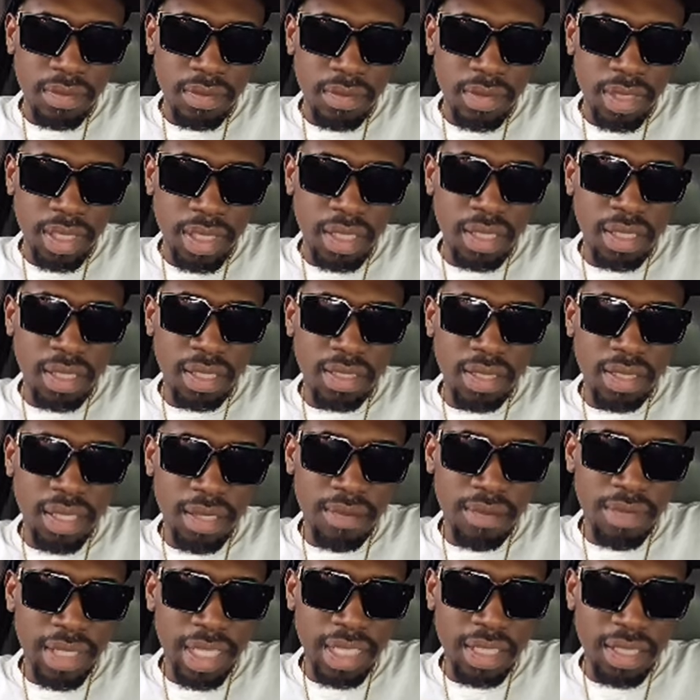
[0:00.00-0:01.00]
You
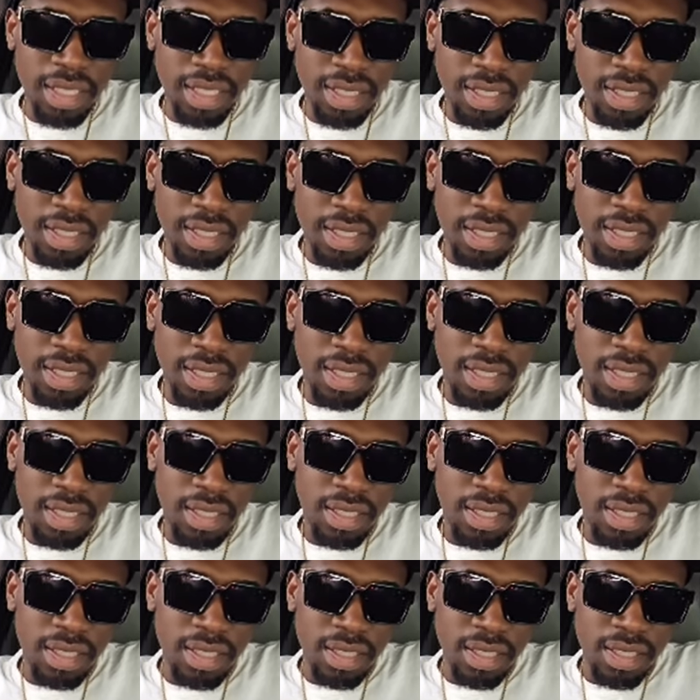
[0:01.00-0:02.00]
understand me I say?
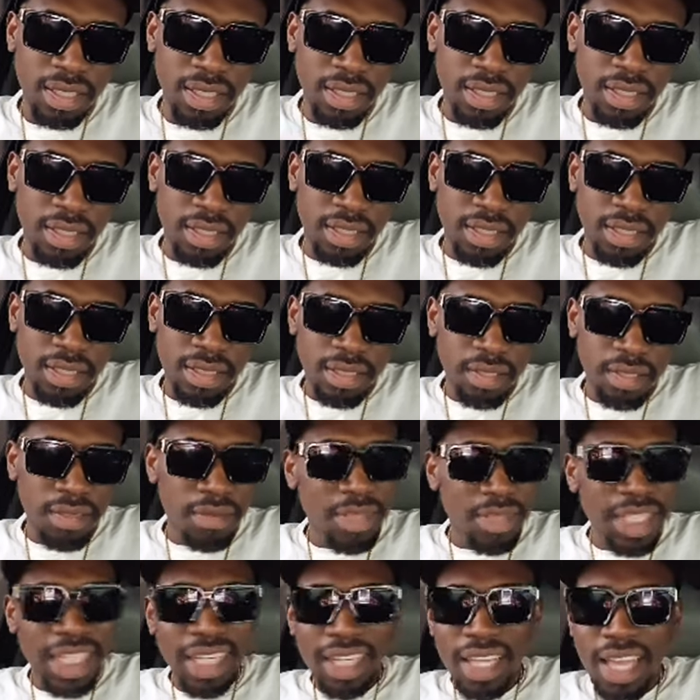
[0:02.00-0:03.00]
So
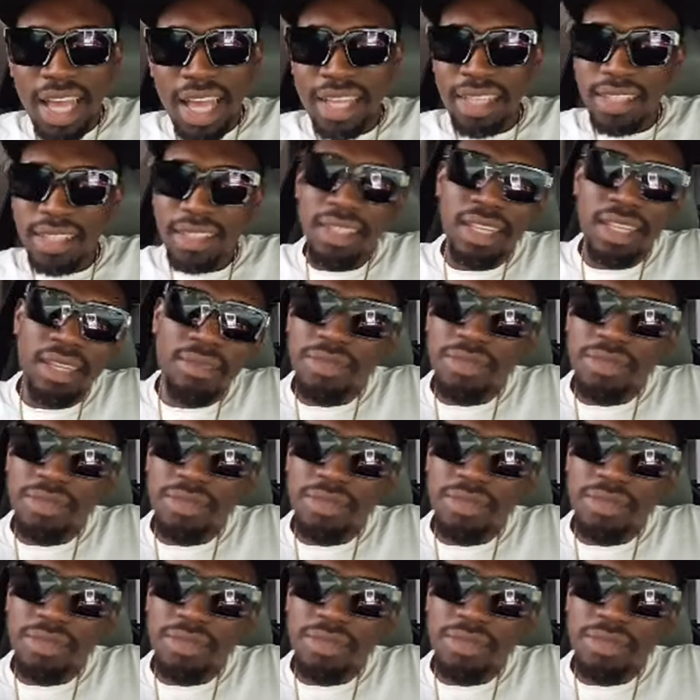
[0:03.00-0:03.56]
I don't like see them